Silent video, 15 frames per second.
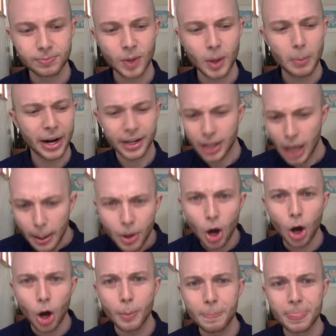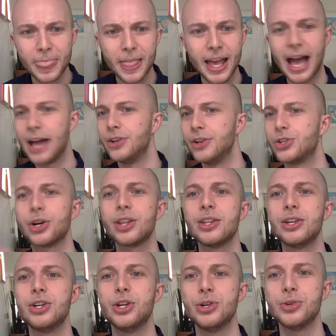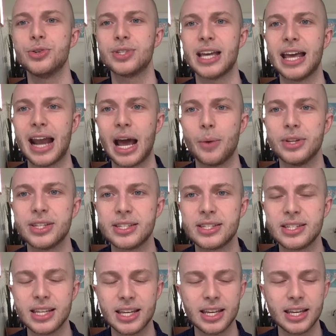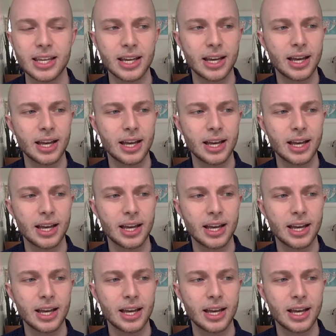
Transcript: But I'd come home, I'd turn on the news, and I would see